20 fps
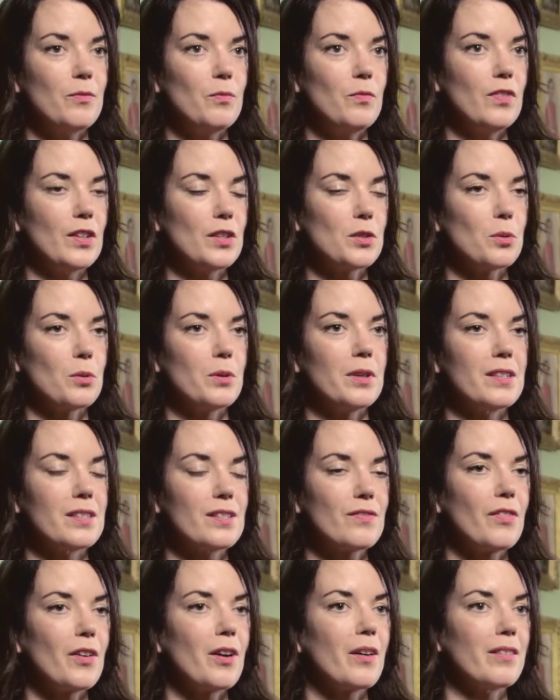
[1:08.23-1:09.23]
Victoria's
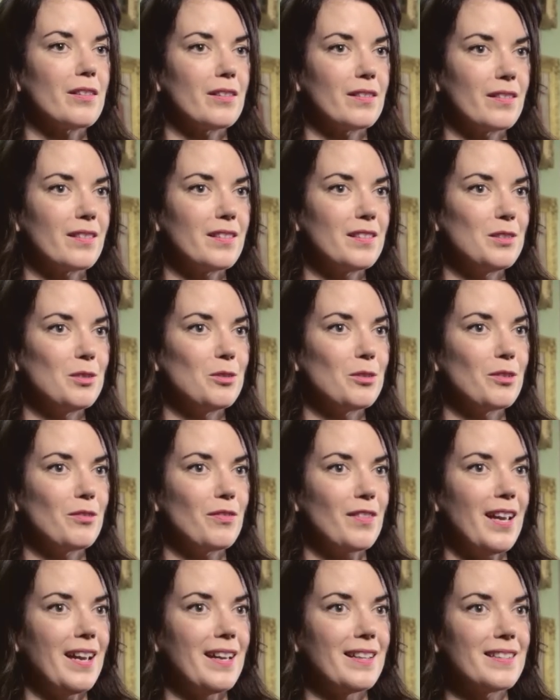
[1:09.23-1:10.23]
father, the Duke
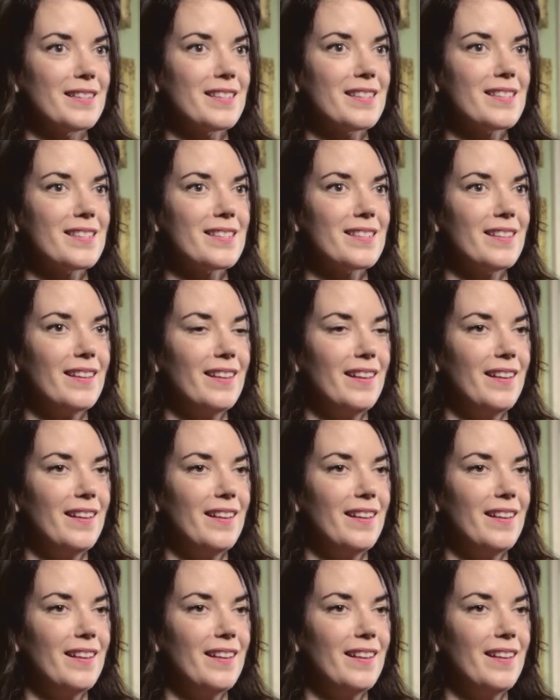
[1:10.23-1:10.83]
of Kent's